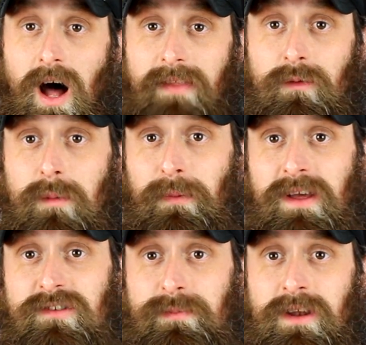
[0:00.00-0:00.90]
On the
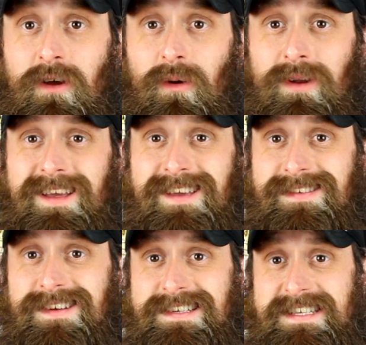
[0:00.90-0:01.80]
replacement note,
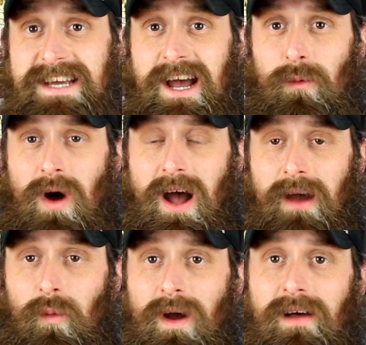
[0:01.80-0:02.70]
is it a
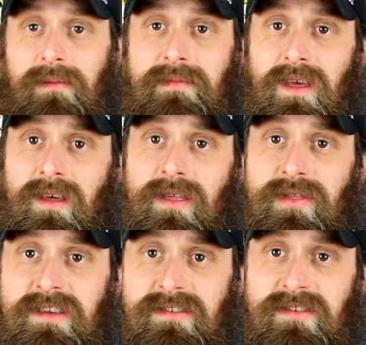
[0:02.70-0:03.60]
DIY? Well,
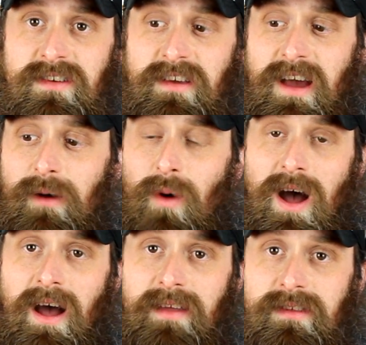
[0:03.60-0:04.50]
this is a
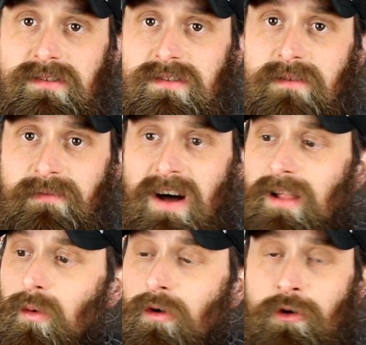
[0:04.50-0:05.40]
DIY. This is the
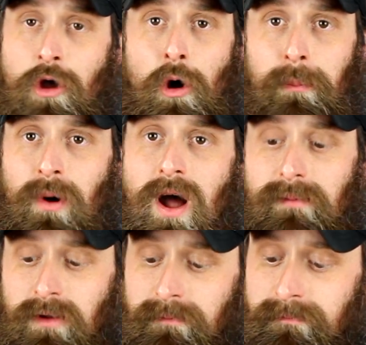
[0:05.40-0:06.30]
follower, no
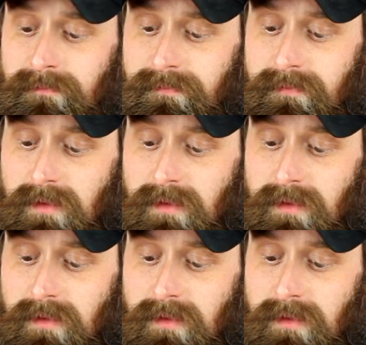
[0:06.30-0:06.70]
problem.